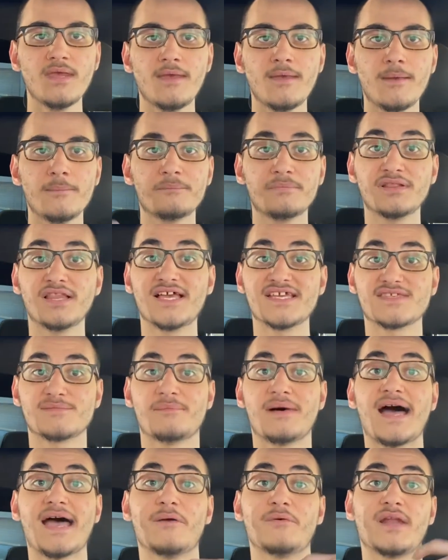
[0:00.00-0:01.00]
Plus
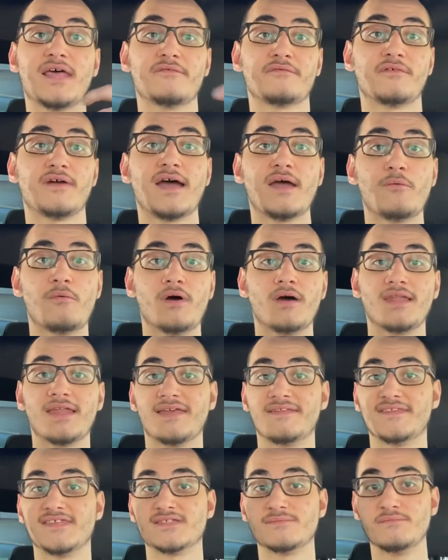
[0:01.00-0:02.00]
buy whatever I want,
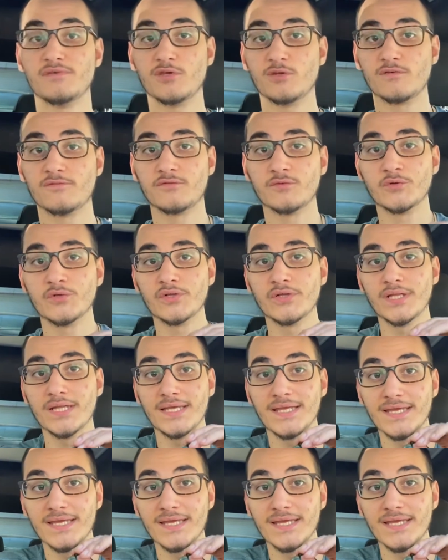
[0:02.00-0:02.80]
like this beautiful